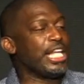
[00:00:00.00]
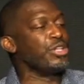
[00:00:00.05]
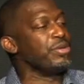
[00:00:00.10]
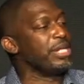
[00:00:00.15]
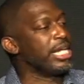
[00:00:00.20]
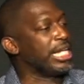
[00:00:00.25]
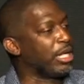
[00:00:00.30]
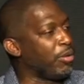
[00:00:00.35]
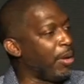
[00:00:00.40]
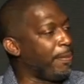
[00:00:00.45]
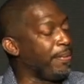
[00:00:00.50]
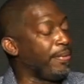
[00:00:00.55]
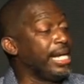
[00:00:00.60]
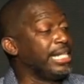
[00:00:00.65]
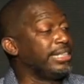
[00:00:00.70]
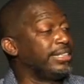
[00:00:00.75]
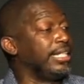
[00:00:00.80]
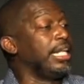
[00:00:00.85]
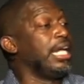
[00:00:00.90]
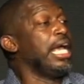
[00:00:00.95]
you need to
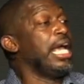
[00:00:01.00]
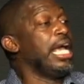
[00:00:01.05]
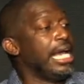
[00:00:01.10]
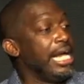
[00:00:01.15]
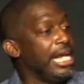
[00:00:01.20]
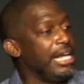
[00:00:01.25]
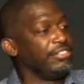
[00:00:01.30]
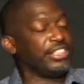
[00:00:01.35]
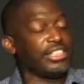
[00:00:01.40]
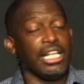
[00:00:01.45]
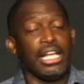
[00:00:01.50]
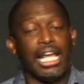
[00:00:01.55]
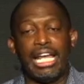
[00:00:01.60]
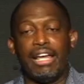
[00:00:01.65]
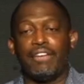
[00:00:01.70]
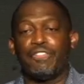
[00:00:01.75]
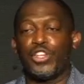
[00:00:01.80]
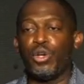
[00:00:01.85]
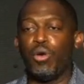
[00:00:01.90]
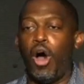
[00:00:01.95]
replace it. If
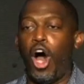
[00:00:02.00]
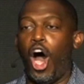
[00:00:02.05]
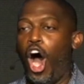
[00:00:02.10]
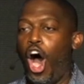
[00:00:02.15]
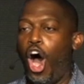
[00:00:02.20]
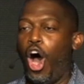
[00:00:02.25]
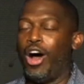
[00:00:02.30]
if you are